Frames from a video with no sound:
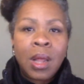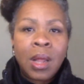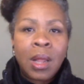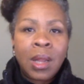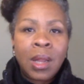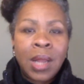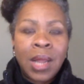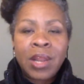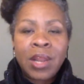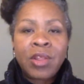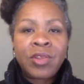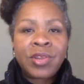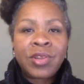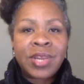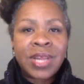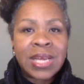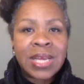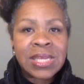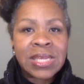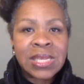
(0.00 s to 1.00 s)
a lot of those
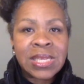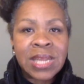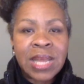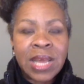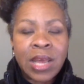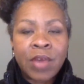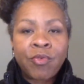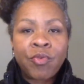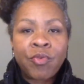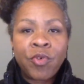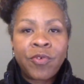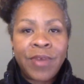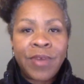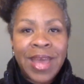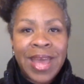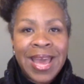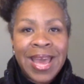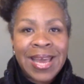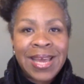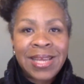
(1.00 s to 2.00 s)
things that Groove
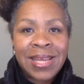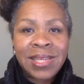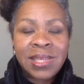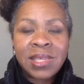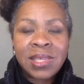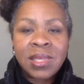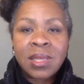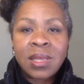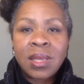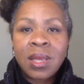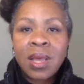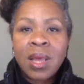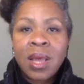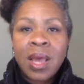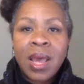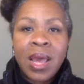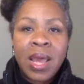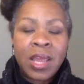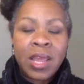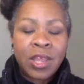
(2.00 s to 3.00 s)
has,
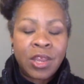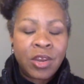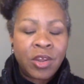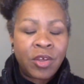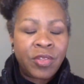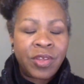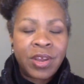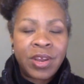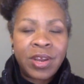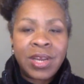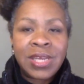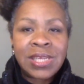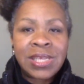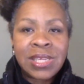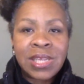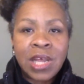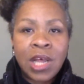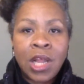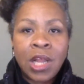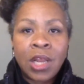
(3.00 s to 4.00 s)
and there is
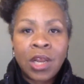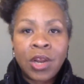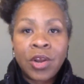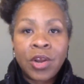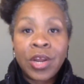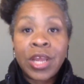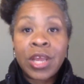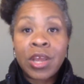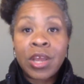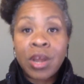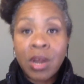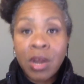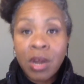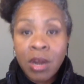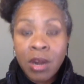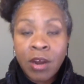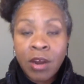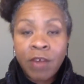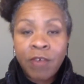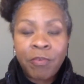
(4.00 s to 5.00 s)
a learning
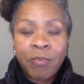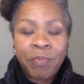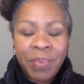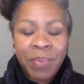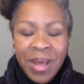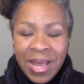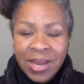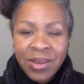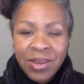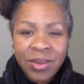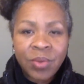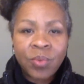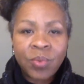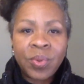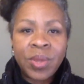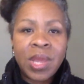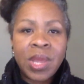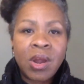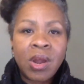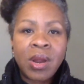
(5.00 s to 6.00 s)
curve, but
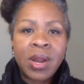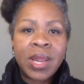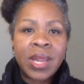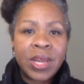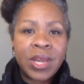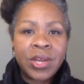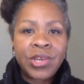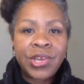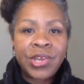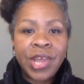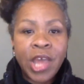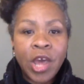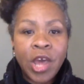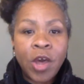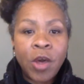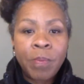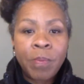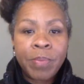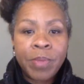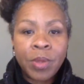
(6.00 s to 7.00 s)
we are here to
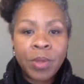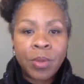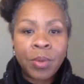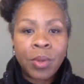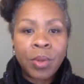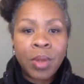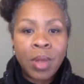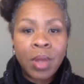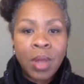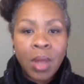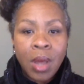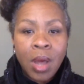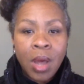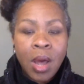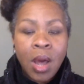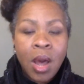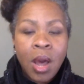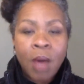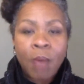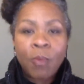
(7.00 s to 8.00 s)
help you
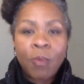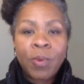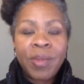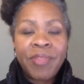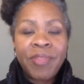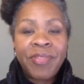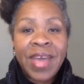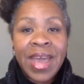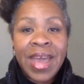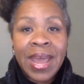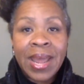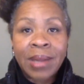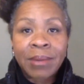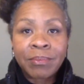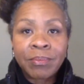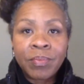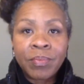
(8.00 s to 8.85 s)
with that.